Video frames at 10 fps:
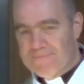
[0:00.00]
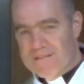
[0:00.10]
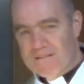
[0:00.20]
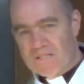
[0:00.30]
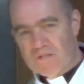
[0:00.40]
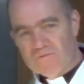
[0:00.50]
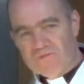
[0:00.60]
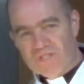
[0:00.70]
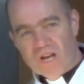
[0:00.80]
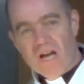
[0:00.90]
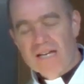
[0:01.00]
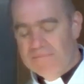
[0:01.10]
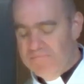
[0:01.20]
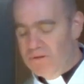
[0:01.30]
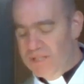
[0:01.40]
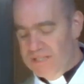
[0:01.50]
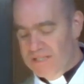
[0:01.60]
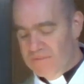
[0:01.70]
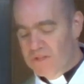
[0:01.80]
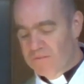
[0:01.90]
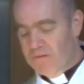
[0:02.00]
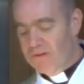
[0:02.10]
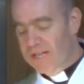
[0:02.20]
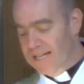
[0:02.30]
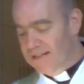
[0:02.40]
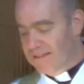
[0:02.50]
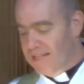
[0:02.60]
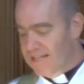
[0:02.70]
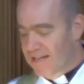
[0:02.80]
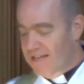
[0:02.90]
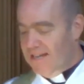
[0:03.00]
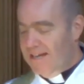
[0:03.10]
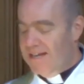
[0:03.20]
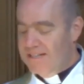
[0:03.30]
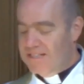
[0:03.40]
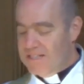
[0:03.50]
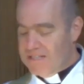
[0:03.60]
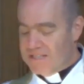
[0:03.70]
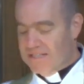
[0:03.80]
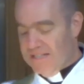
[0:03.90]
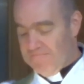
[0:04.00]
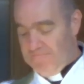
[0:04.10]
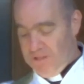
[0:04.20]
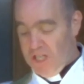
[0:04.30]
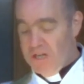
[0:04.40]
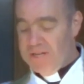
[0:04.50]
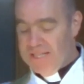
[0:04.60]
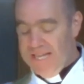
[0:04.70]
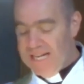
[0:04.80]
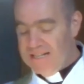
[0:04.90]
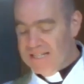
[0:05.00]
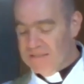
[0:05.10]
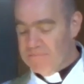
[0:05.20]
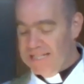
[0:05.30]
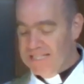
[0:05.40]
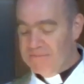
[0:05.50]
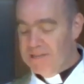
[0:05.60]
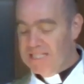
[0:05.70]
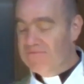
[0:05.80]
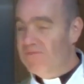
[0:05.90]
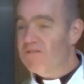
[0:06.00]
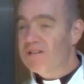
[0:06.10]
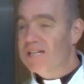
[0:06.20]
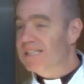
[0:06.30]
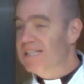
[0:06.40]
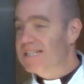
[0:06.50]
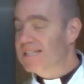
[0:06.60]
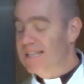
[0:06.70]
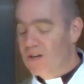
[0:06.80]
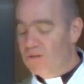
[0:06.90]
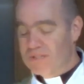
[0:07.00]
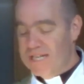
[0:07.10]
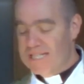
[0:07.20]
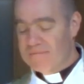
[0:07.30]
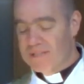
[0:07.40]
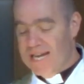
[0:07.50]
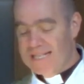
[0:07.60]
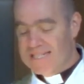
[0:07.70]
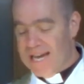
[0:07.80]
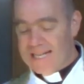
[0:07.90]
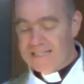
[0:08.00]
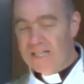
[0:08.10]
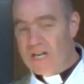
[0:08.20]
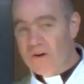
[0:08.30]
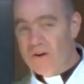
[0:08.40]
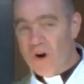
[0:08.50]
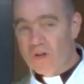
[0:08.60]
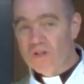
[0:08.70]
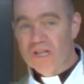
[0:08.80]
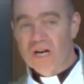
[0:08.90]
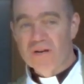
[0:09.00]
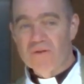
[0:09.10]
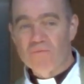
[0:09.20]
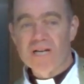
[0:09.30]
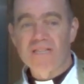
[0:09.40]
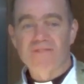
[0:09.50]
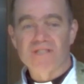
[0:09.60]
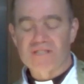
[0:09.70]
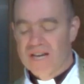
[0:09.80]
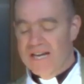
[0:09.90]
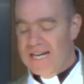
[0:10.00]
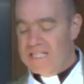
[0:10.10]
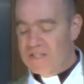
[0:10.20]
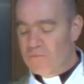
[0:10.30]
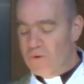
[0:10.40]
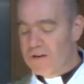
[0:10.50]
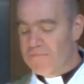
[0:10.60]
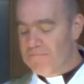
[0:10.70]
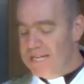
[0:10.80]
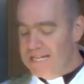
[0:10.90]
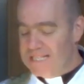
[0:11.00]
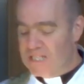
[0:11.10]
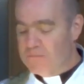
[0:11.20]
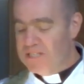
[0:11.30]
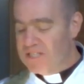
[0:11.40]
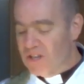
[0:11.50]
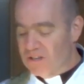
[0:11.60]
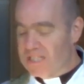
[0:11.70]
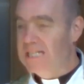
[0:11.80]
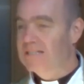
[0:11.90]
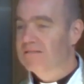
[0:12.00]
As a sort of side point, it's worth pointing out that Jesus, if you go into the end of this passage, makes it very clear that the Old Testament has ongoing relevance as to what it means to be salty.